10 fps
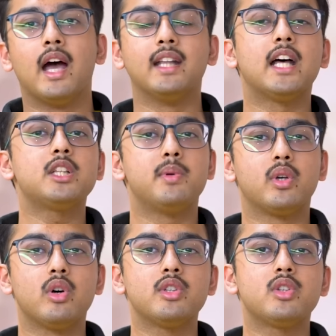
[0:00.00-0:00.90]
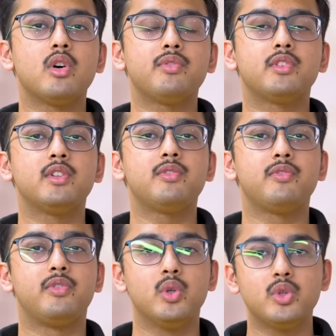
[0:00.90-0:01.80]
And that's because of the
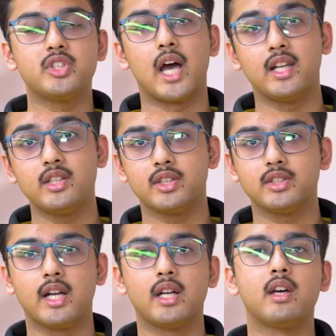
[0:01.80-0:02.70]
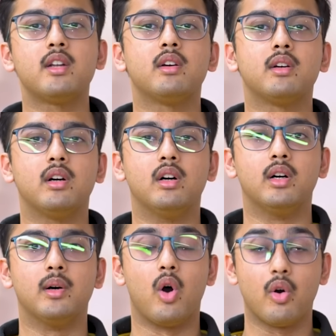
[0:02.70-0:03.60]
few challenges that are
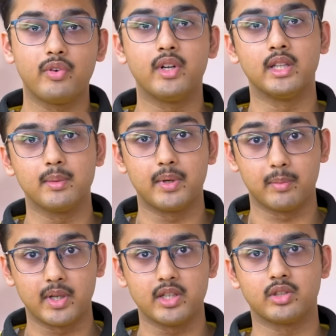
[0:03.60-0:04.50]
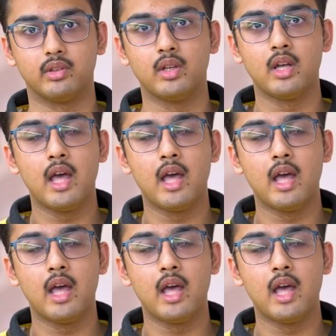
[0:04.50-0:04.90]
uh, offered in the preparation.